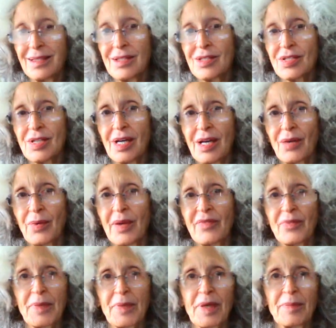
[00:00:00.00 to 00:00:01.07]
shy away
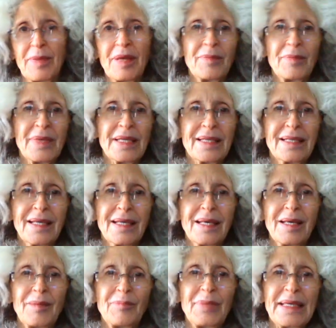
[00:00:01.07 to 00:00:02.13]
from commitment
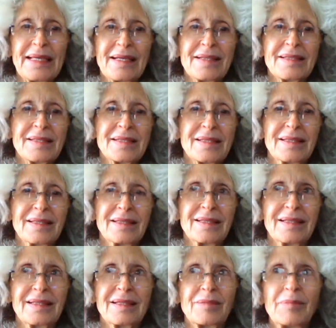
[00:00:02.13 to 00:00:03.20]
because
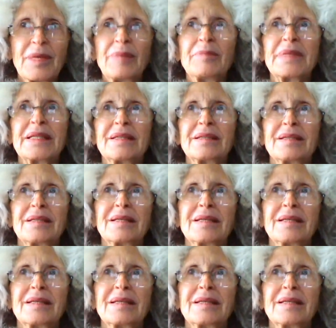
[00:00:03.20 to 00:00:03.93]
commitment